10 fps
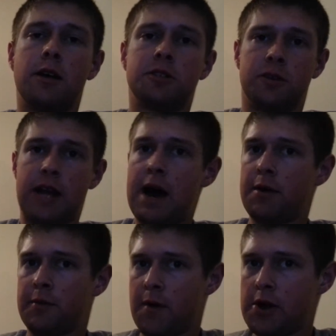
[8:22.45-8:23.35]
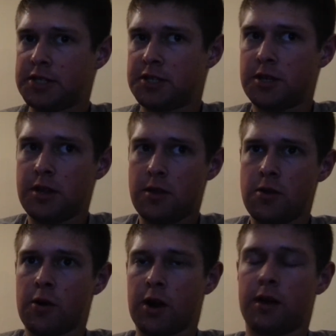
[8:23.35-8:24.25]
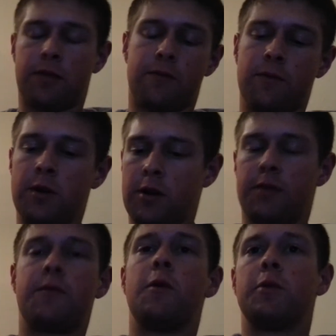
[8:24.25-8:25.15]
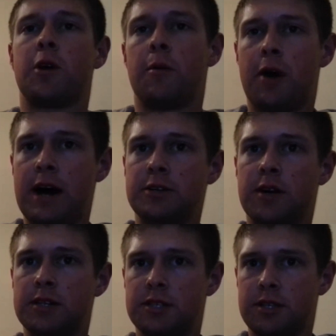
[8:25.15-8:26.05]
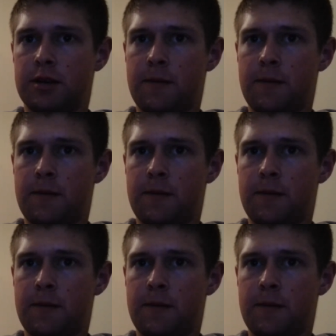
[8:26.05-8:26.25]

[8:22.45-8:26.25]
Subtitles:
So now the rest you're gonna throw in carbohydrates.